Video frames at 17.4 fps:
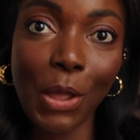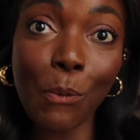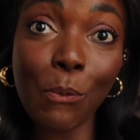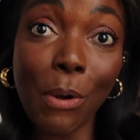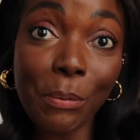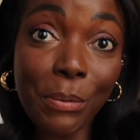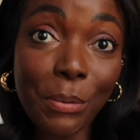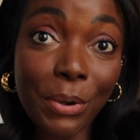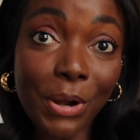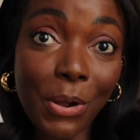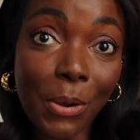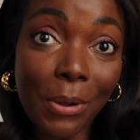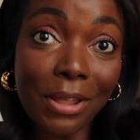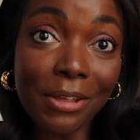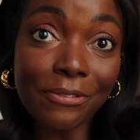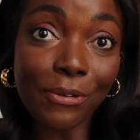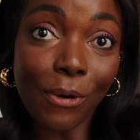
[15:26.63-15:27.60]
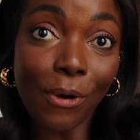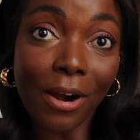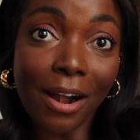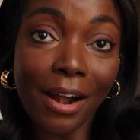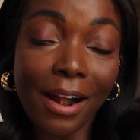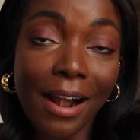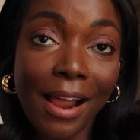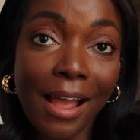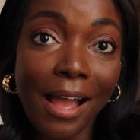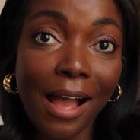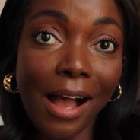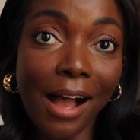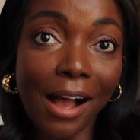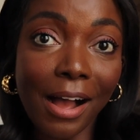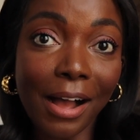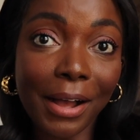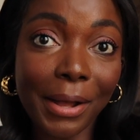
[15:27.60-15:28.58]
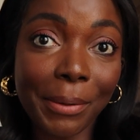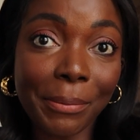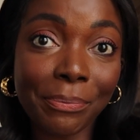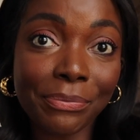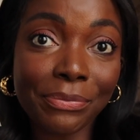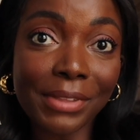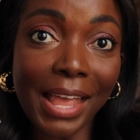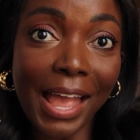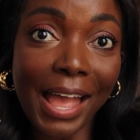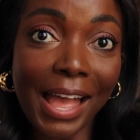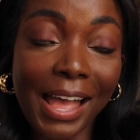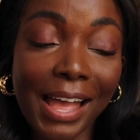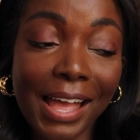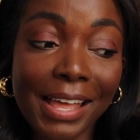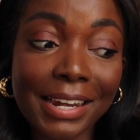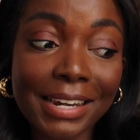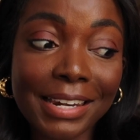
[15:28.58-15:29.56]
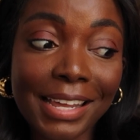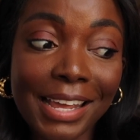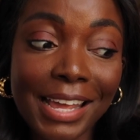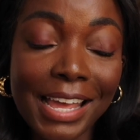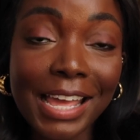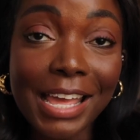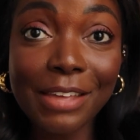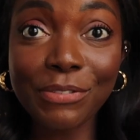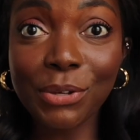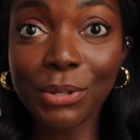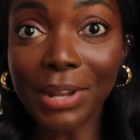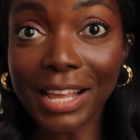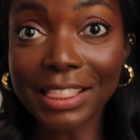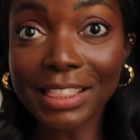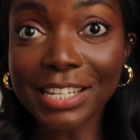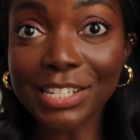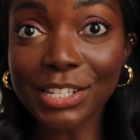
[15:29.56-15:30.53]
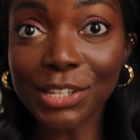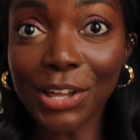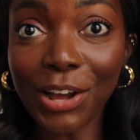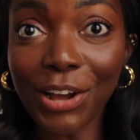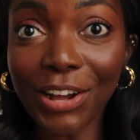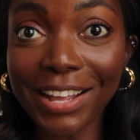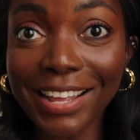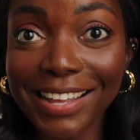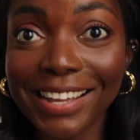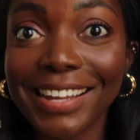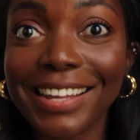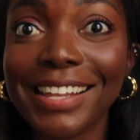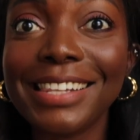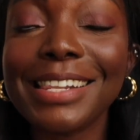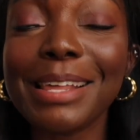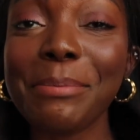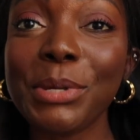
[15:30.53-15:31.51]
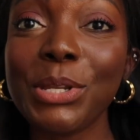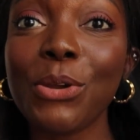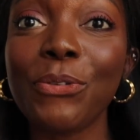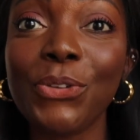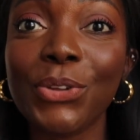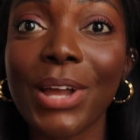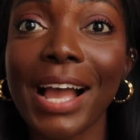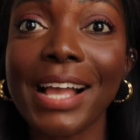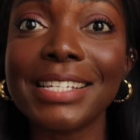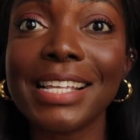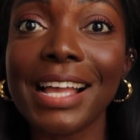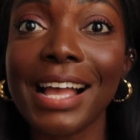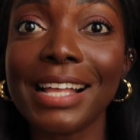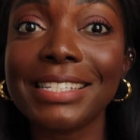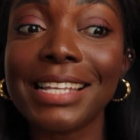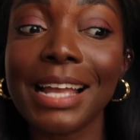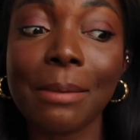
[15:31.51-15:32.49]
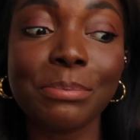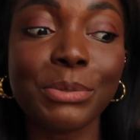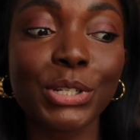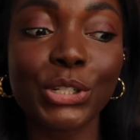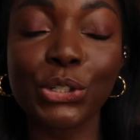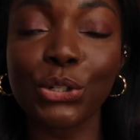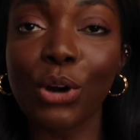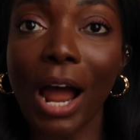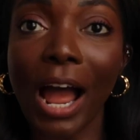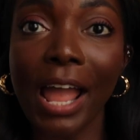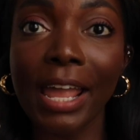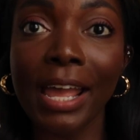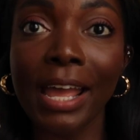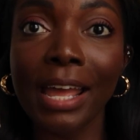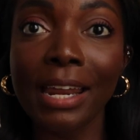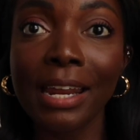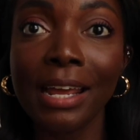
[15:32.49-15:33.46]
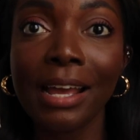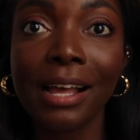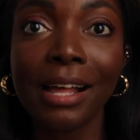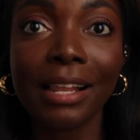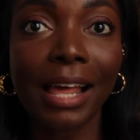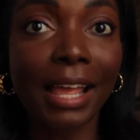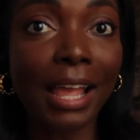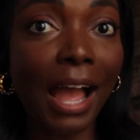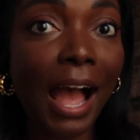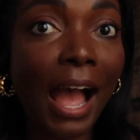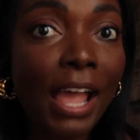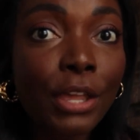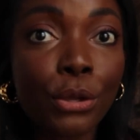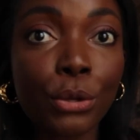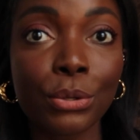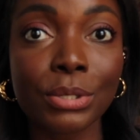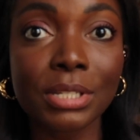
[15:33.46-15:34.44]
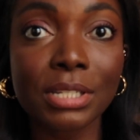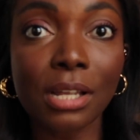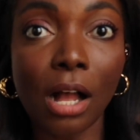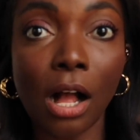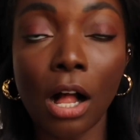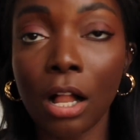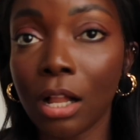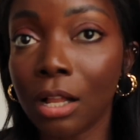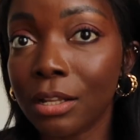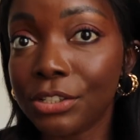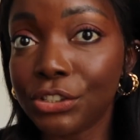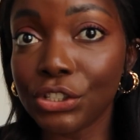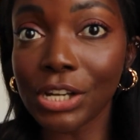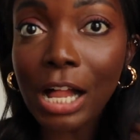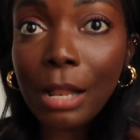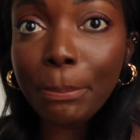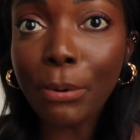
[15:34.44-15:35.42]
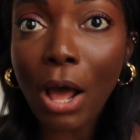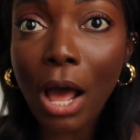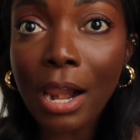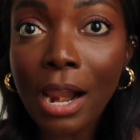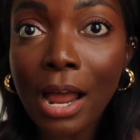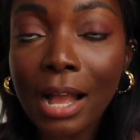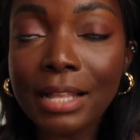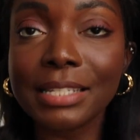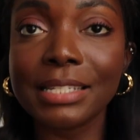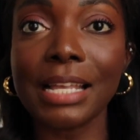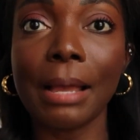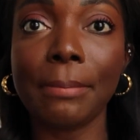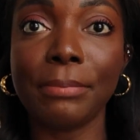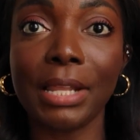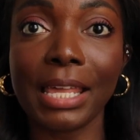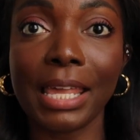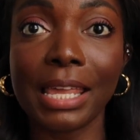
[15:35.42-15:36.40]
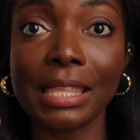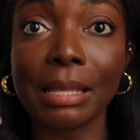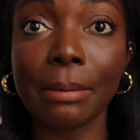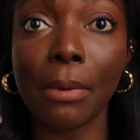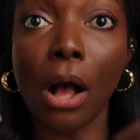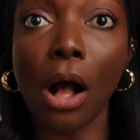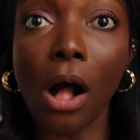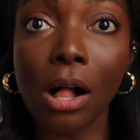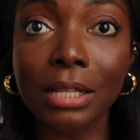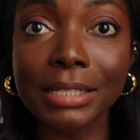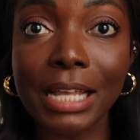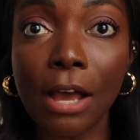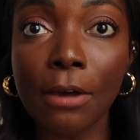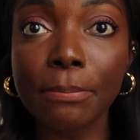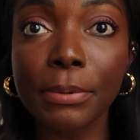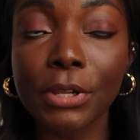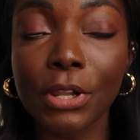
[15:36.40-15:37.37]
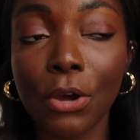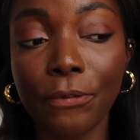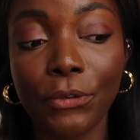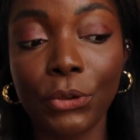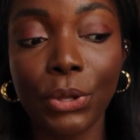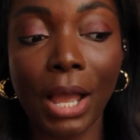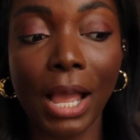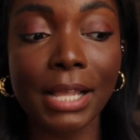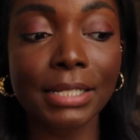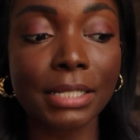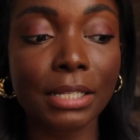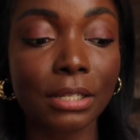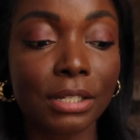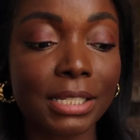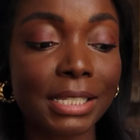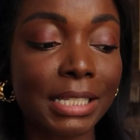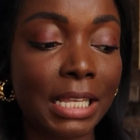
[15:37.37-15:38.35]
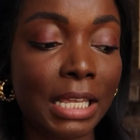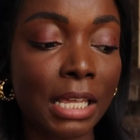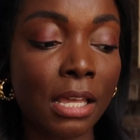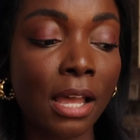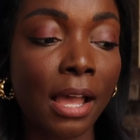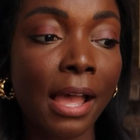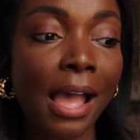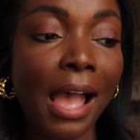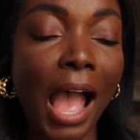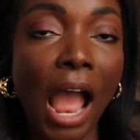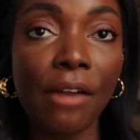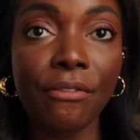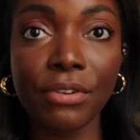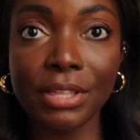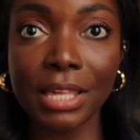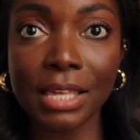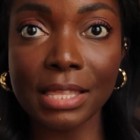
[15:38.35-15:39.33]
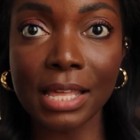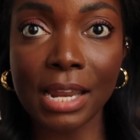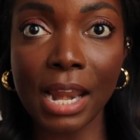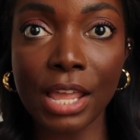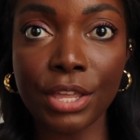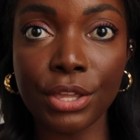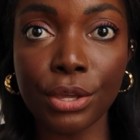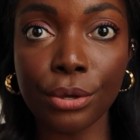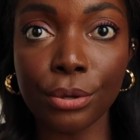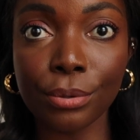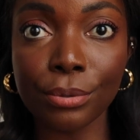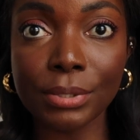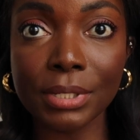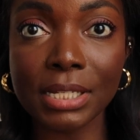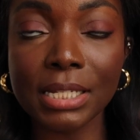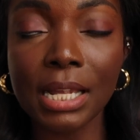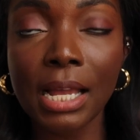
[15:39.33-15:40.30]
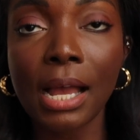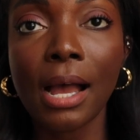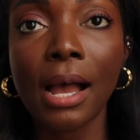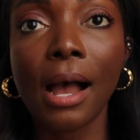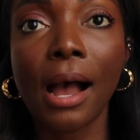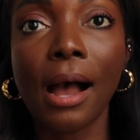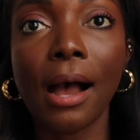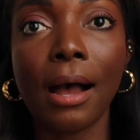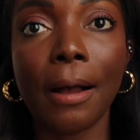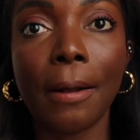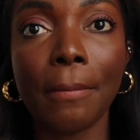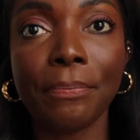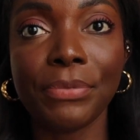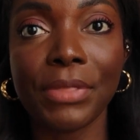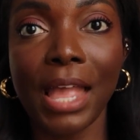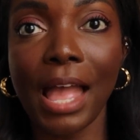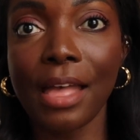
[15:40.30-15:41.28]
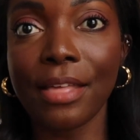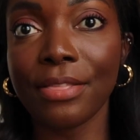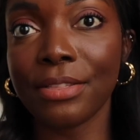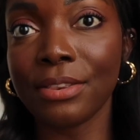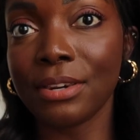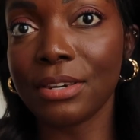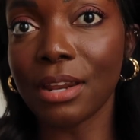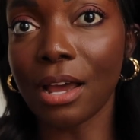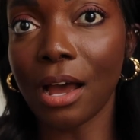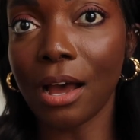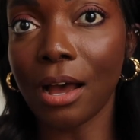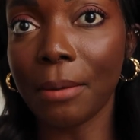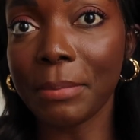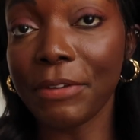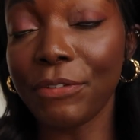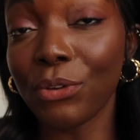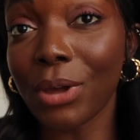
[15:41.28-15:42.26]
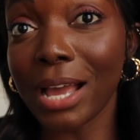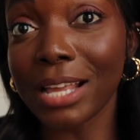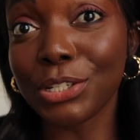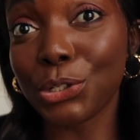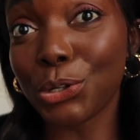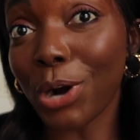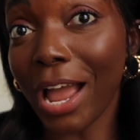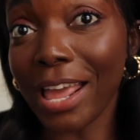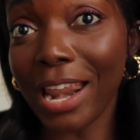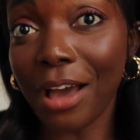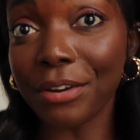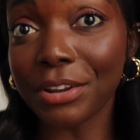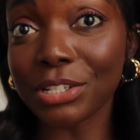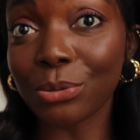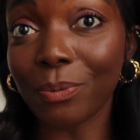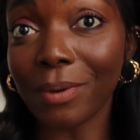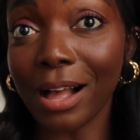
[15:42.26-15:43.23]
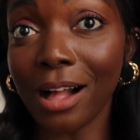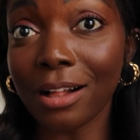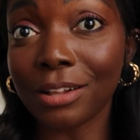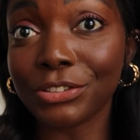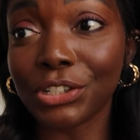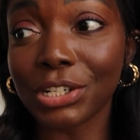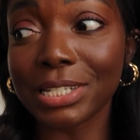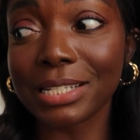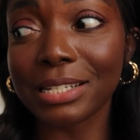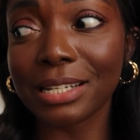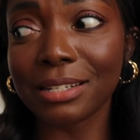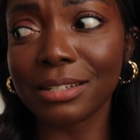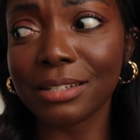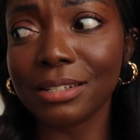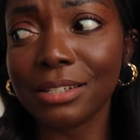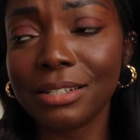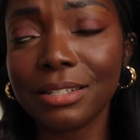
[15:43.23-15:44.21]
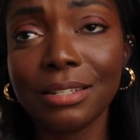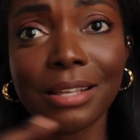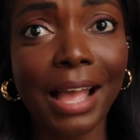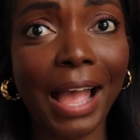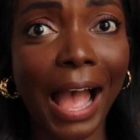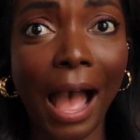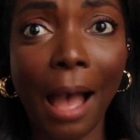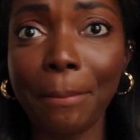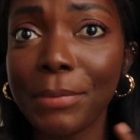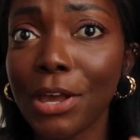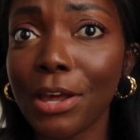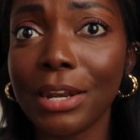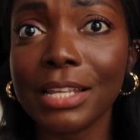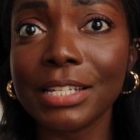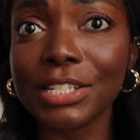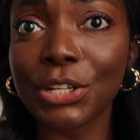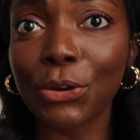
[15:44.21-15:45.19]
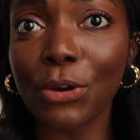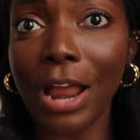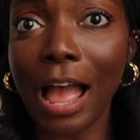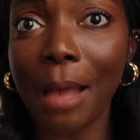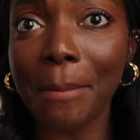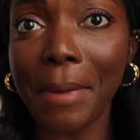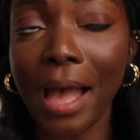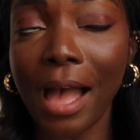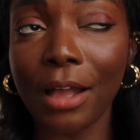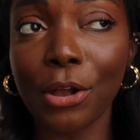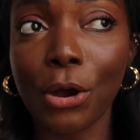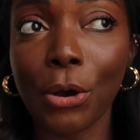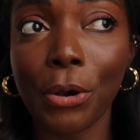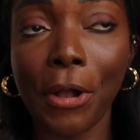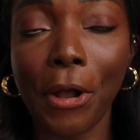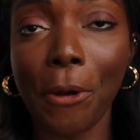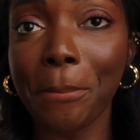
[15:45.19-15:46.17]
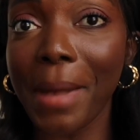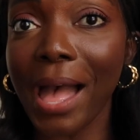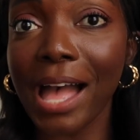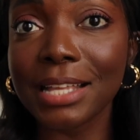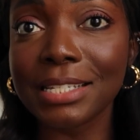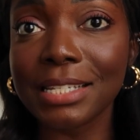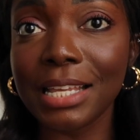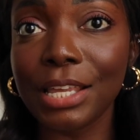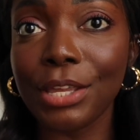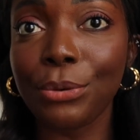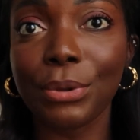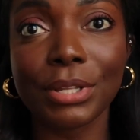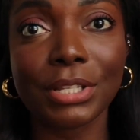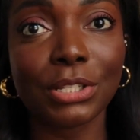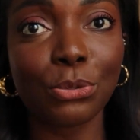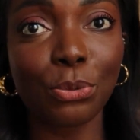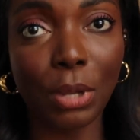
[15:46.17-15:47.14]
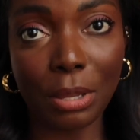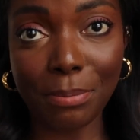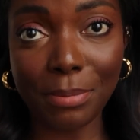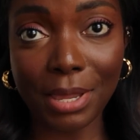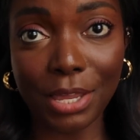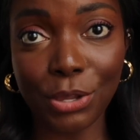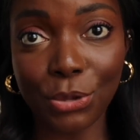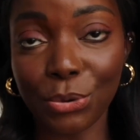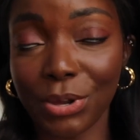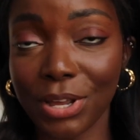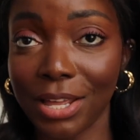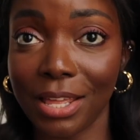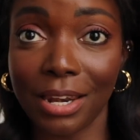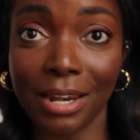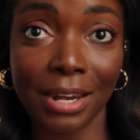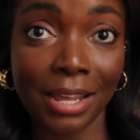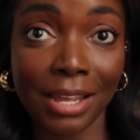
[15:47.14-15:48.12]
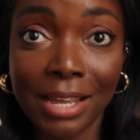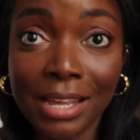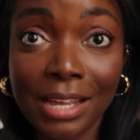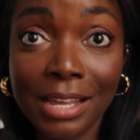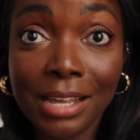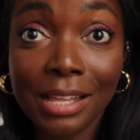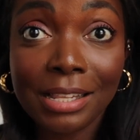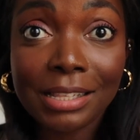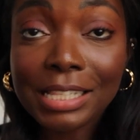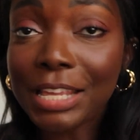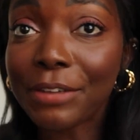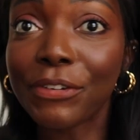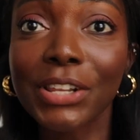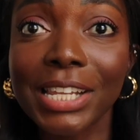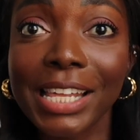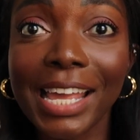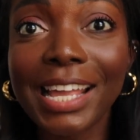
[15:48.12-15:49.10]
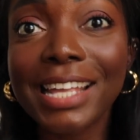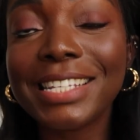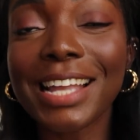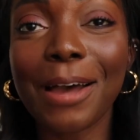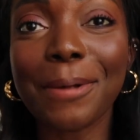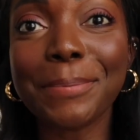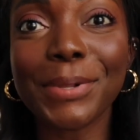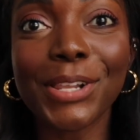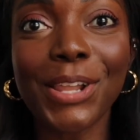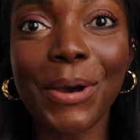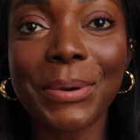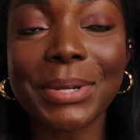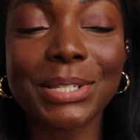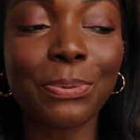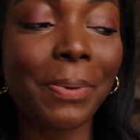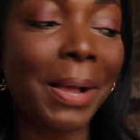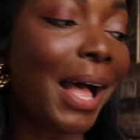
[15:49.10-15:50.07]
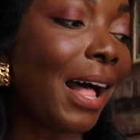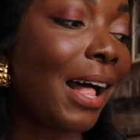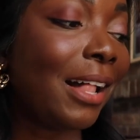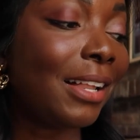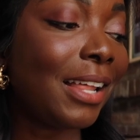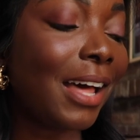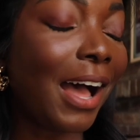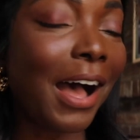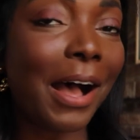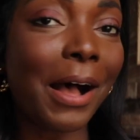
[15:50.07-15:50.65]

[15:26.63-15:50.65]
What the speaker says: what we were going for. And if you like this look, let me know if you guys attempt to try it. Like, I used all Chanel products. I'm linking them all down below for you guys to see everything that I used. If you guys try it out as well, just at me on Instagram at Coco Bassey. You can tweet me, you can leave a link down below as well.